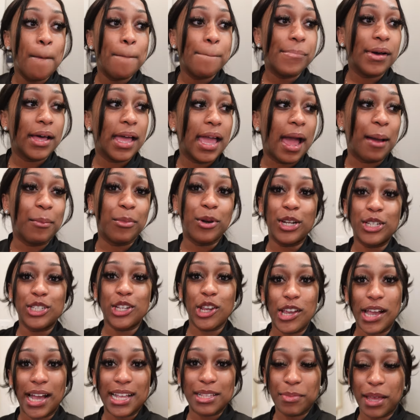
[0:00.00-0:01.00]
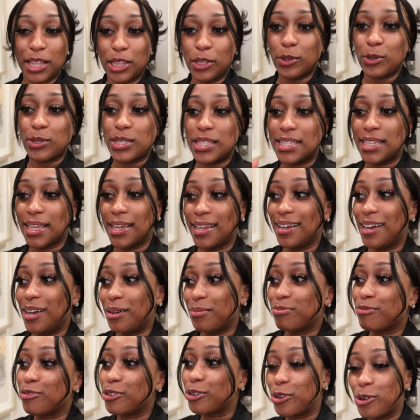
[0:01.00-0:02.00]
but I'm gonna show you guys my little
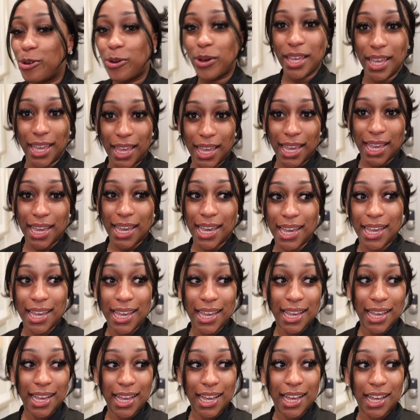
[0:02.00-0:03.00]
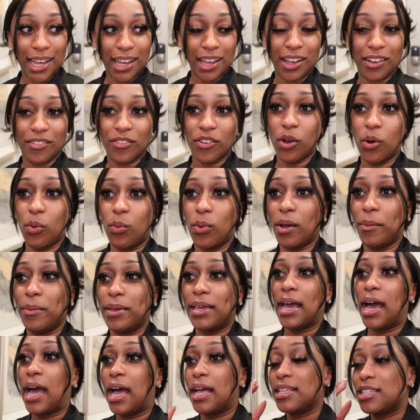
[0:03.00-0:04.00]
setup real quick of what we
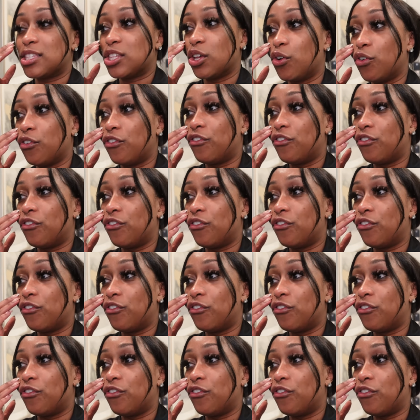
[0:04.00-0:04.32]
got so